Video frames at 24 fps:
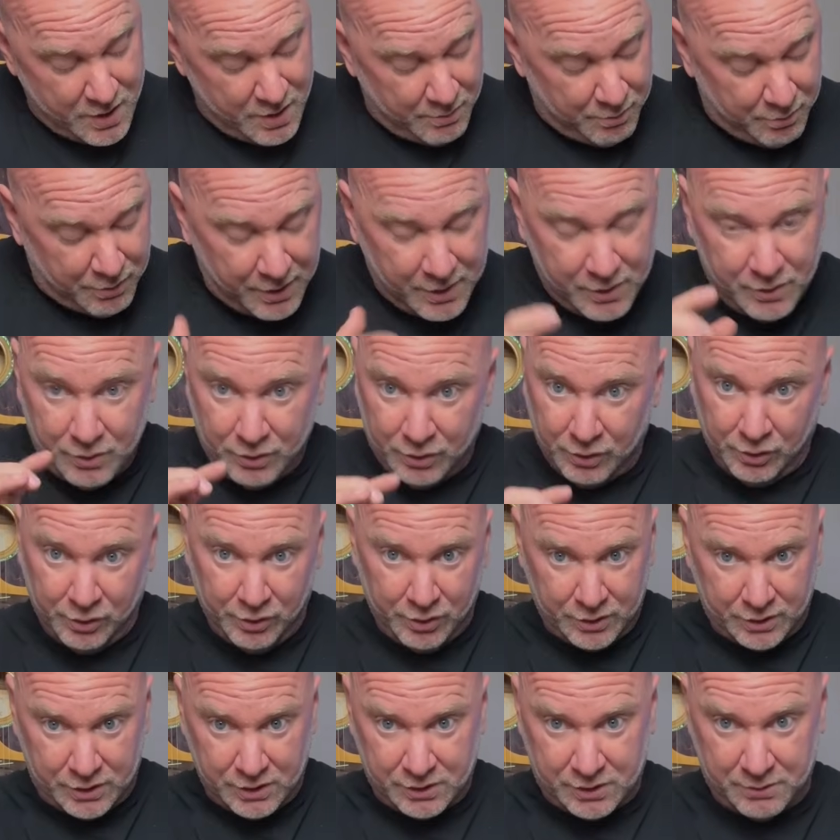but
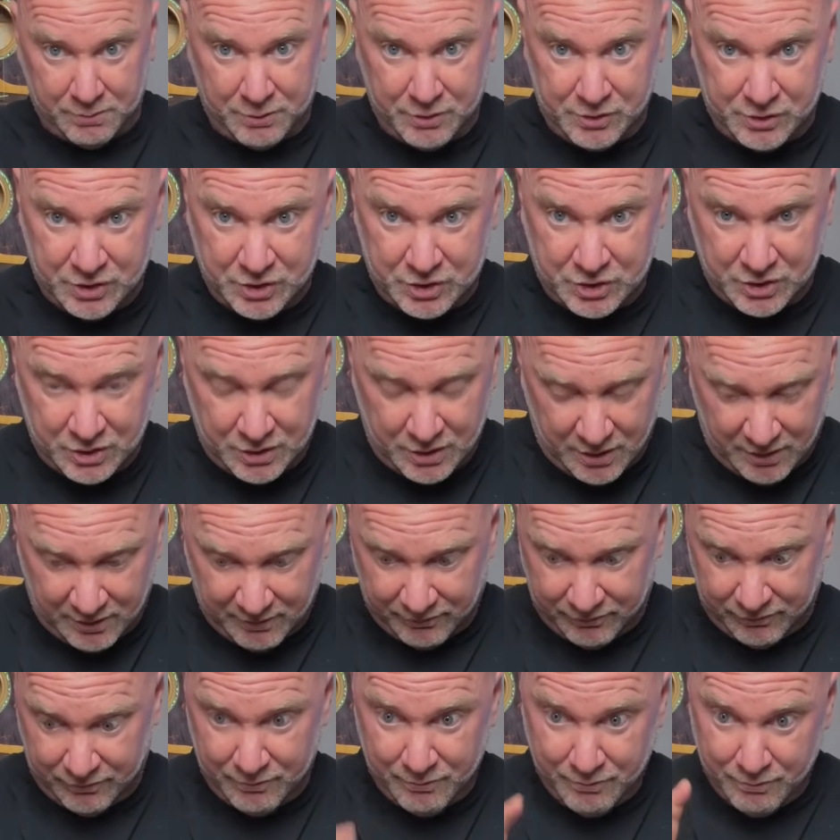look at the position
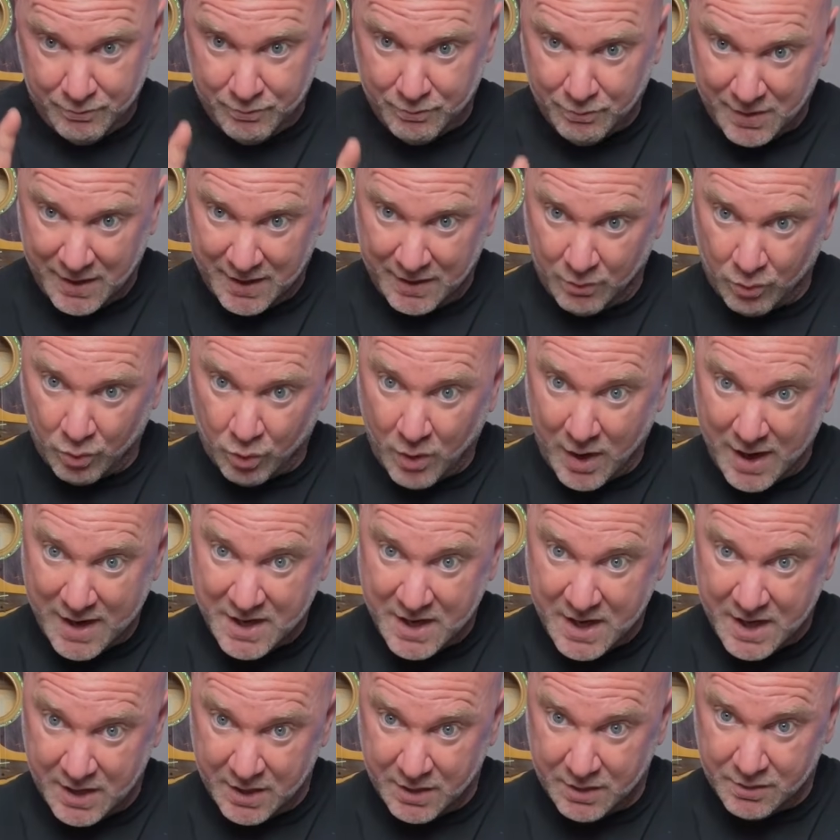of my right
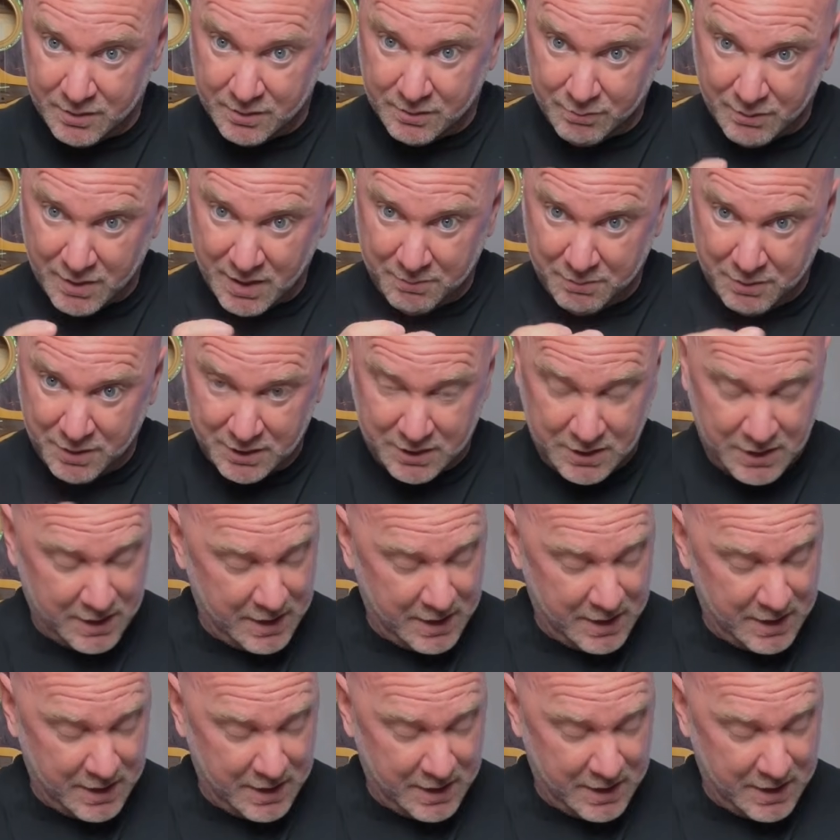hand, my picking